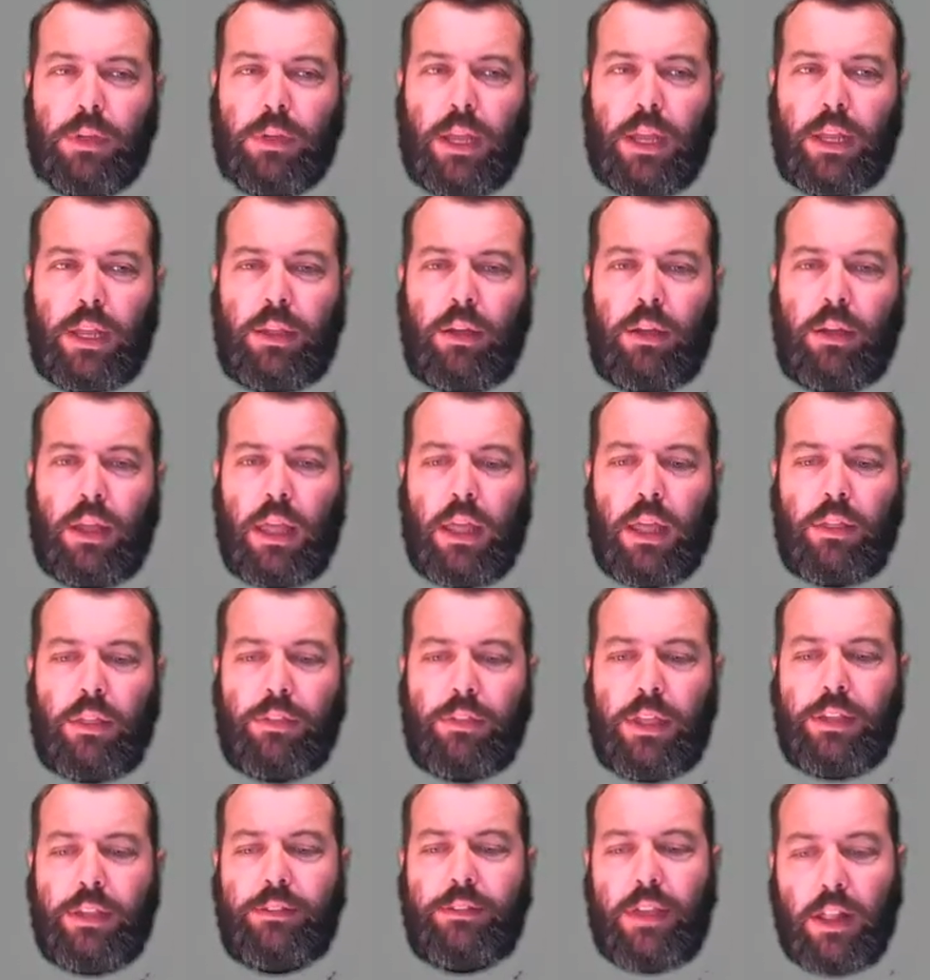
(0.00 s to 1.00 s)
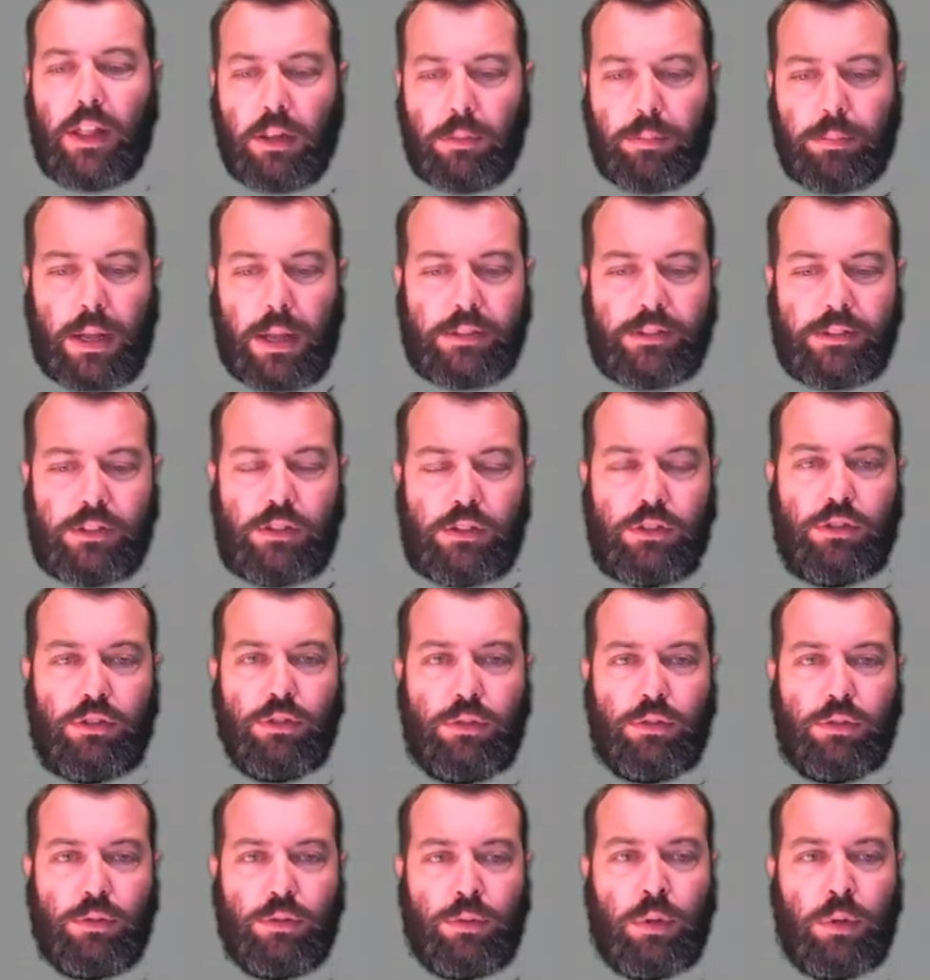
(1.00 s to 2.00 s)
Okay, these help us
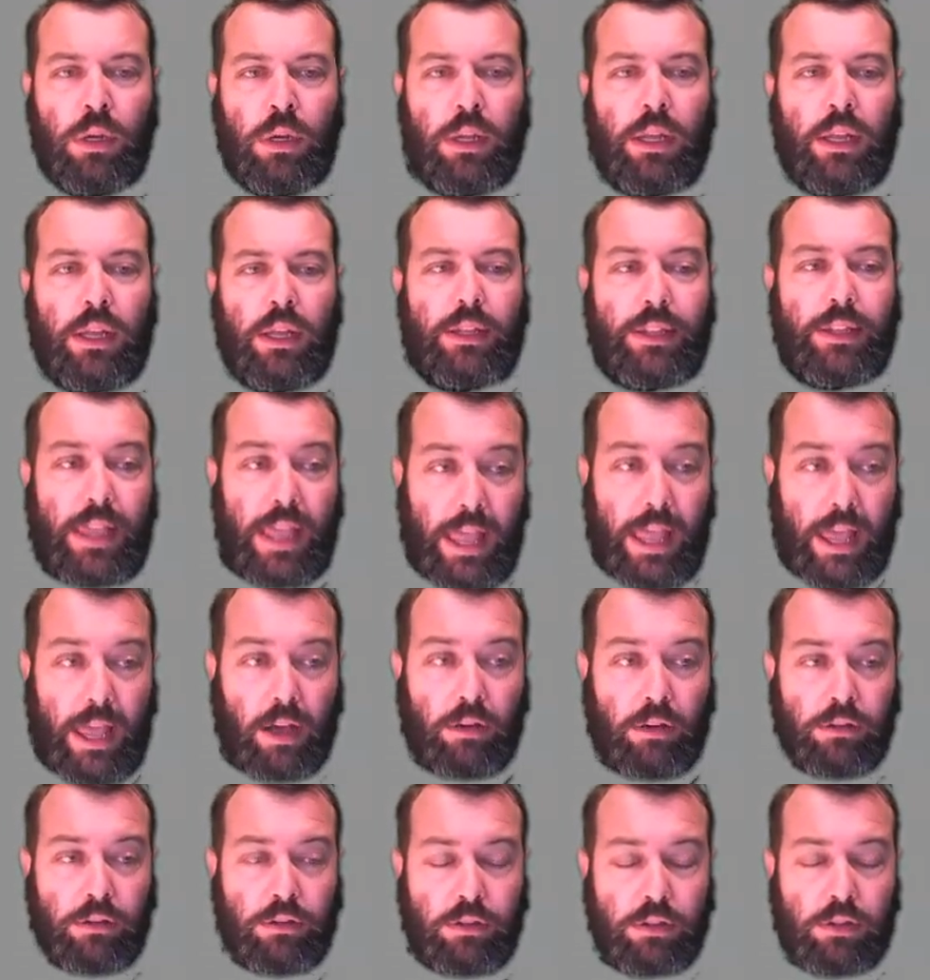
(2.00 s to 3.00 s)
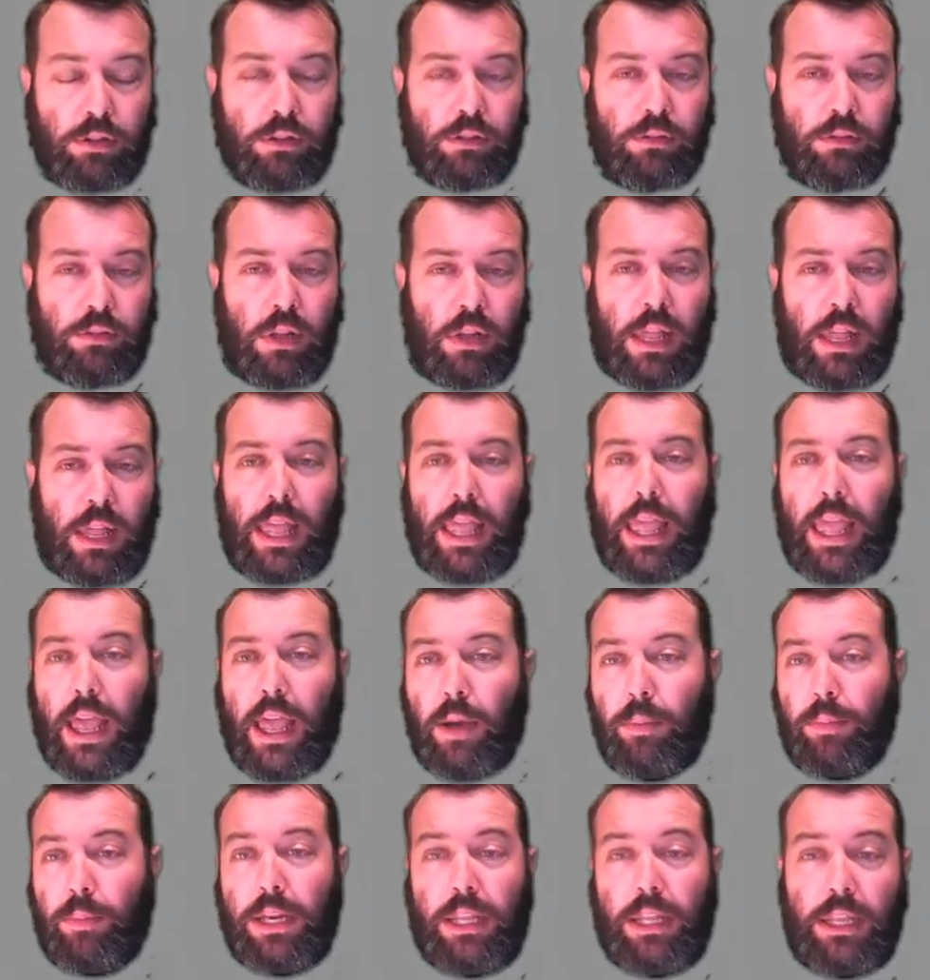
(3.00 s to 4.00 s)
to count
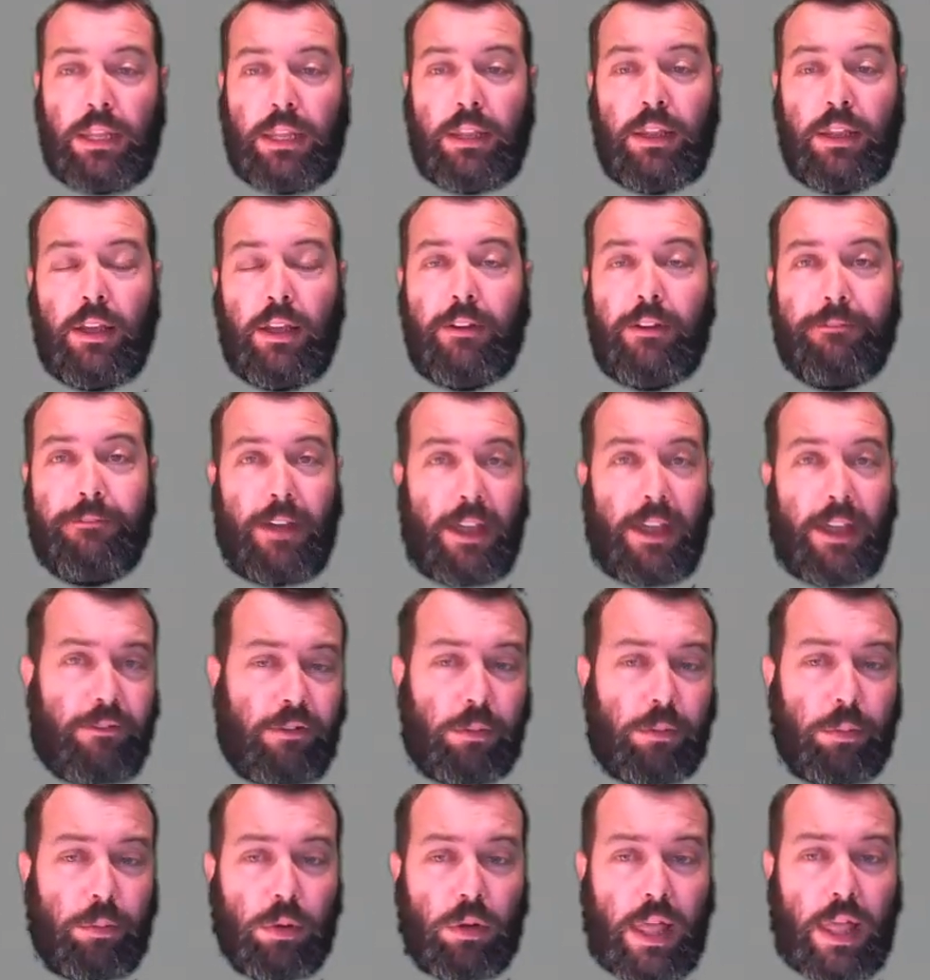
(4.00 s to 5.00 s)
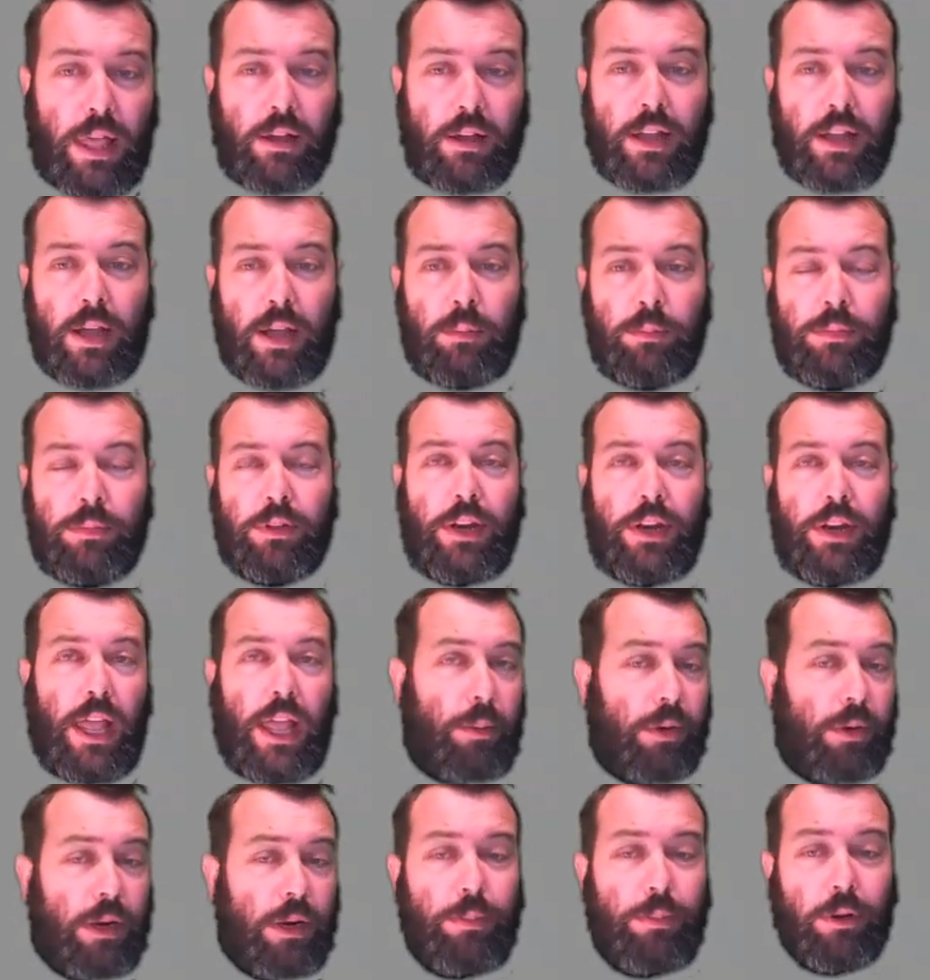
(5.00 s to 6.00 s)
how many favourable outcomes and how
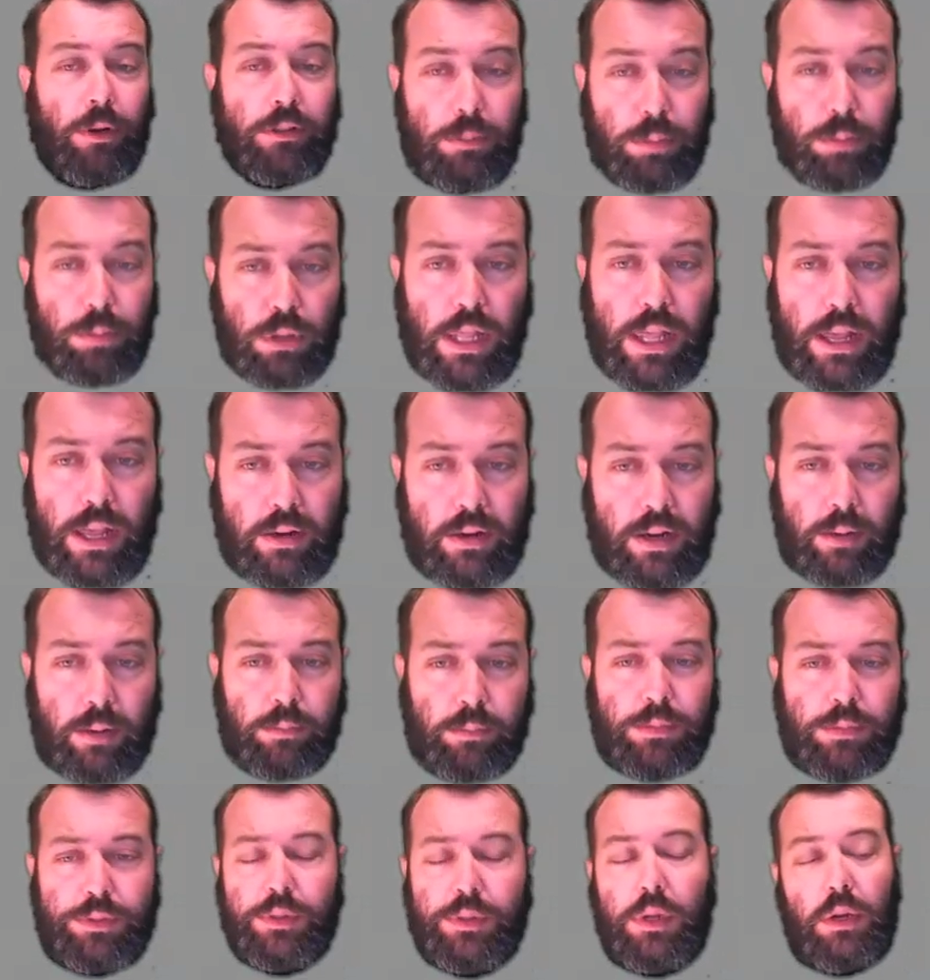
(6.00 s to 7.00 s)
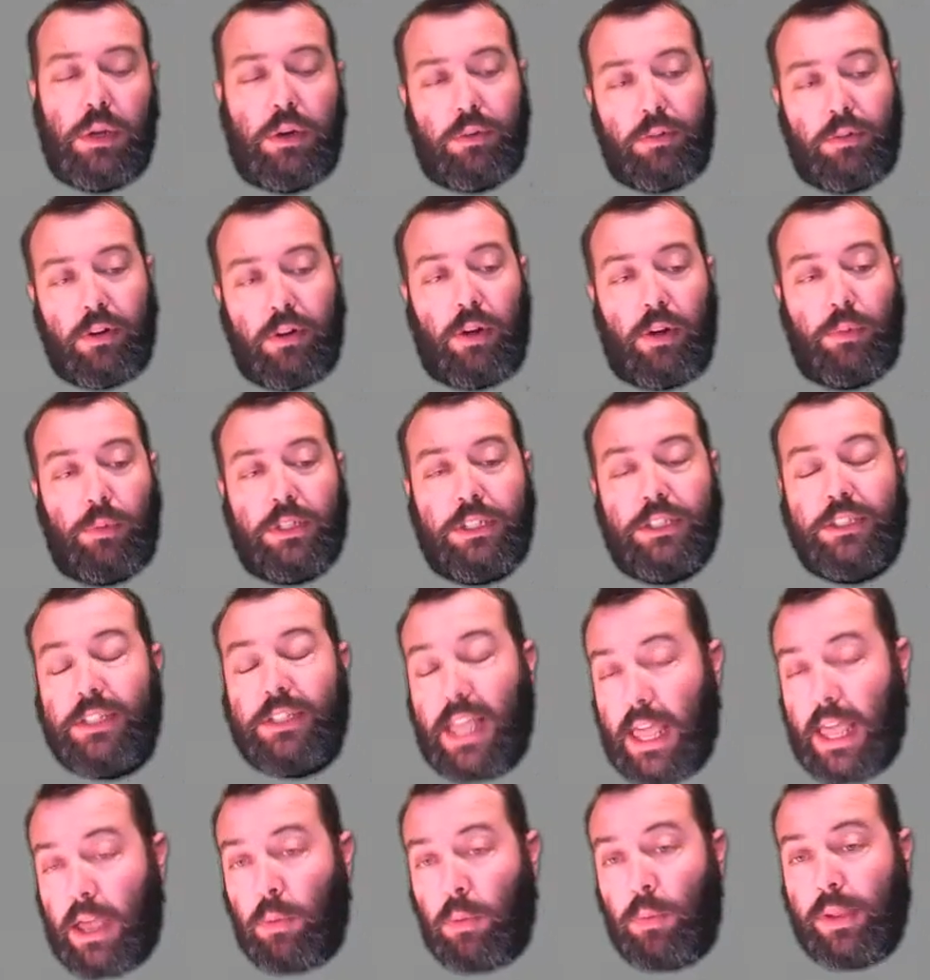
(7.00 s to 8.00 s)
many possible outcomes, right, which is
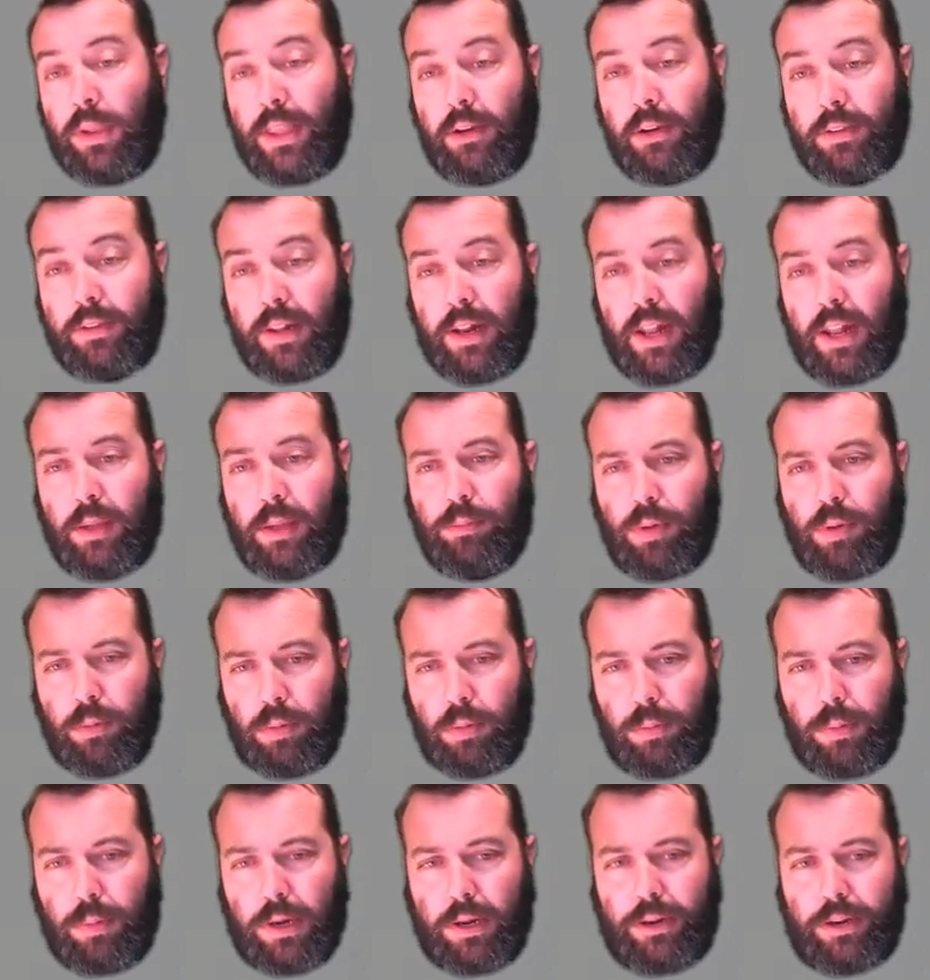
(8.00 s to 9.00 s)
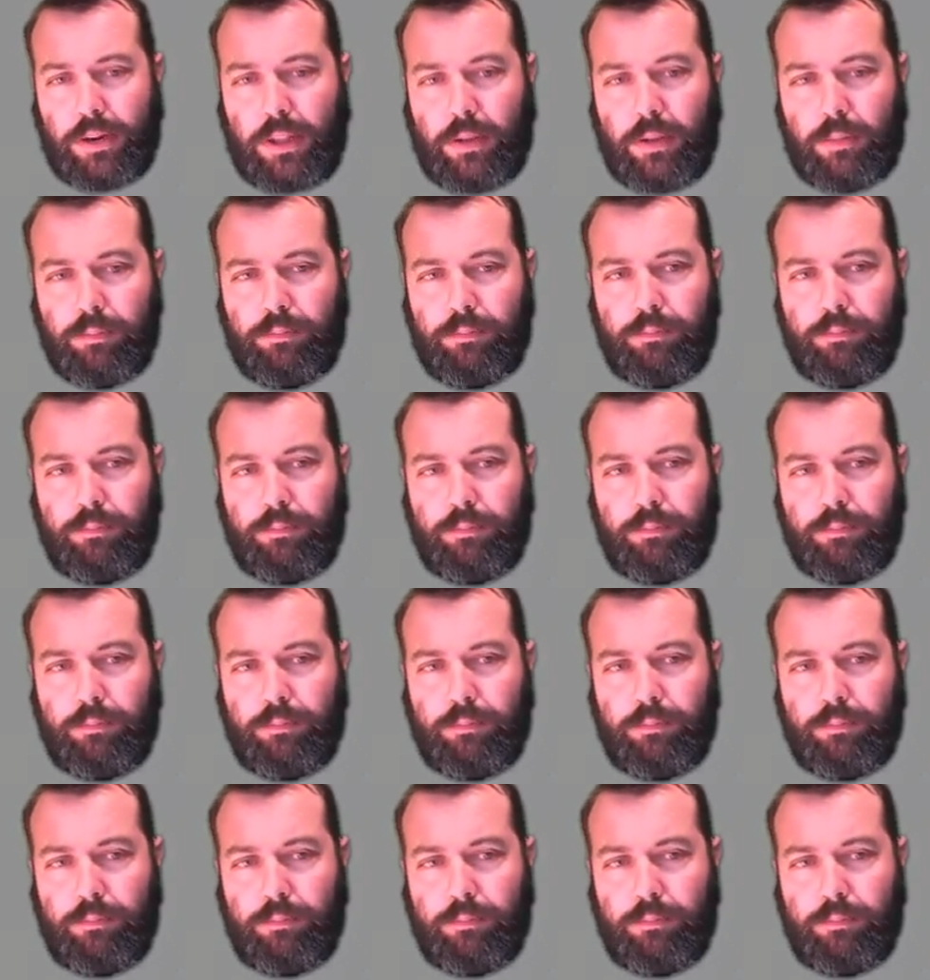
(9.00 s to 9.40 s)
how we calculate probability.